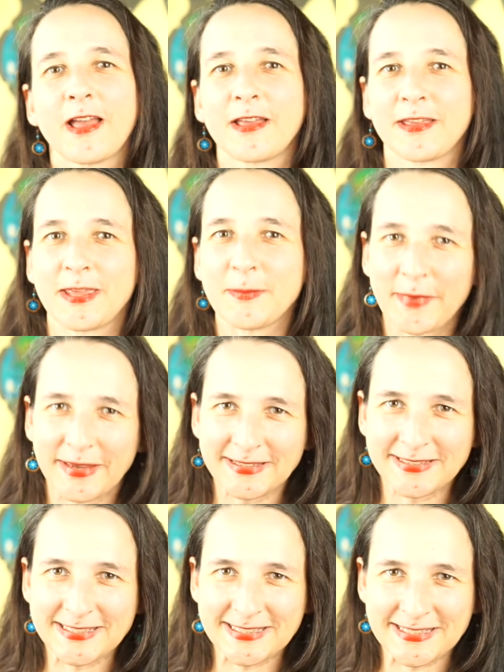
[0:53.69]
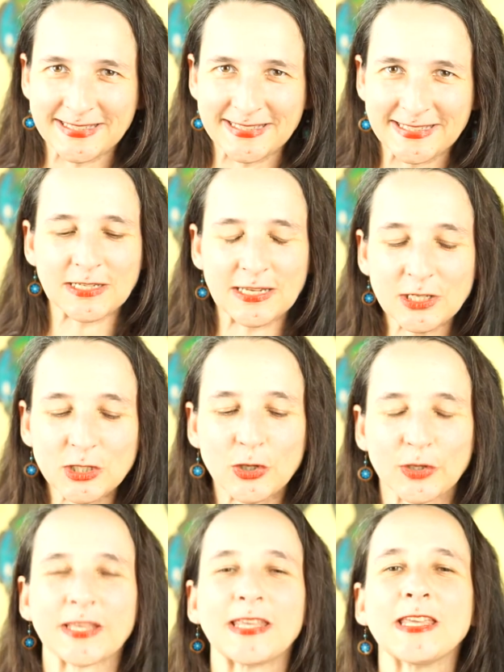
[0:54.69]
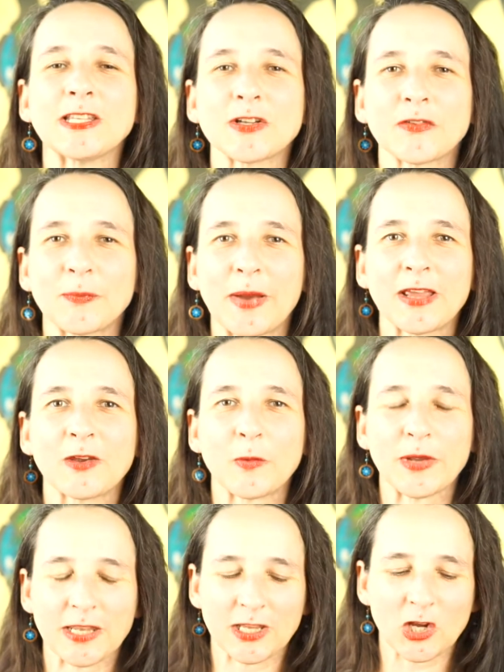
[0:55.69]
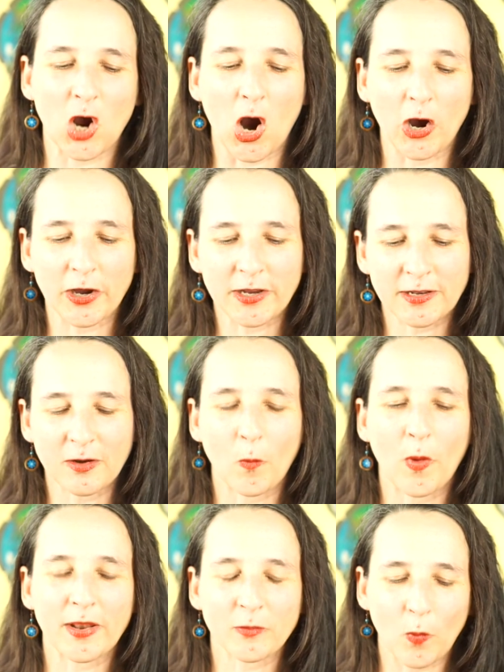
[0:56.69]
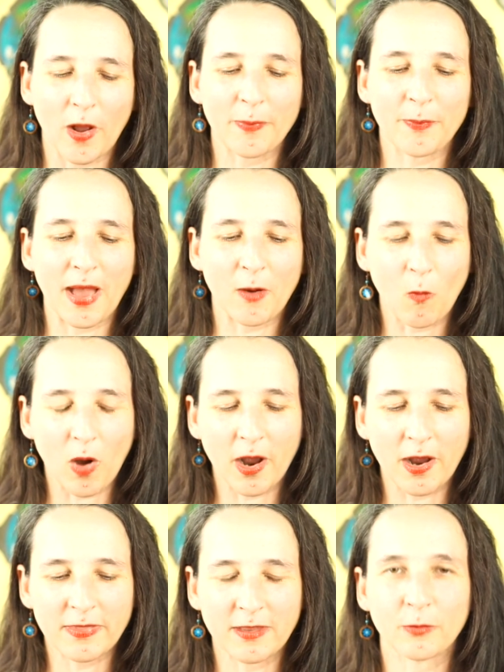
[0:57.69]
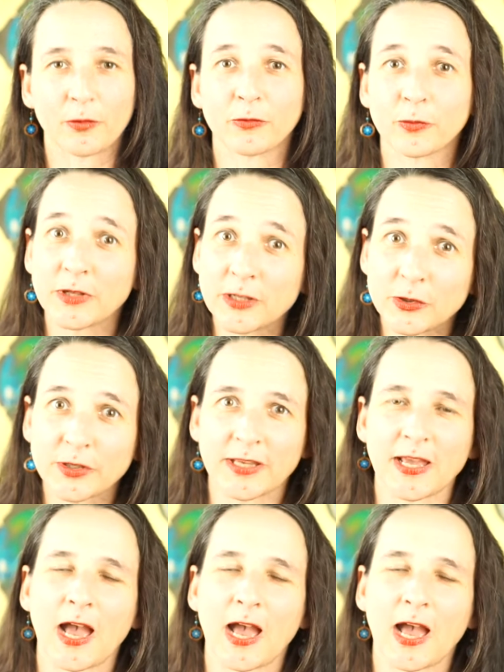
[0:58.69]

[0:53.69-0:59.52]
He made tea. He took each of my greeting card and went one by one and was really looking.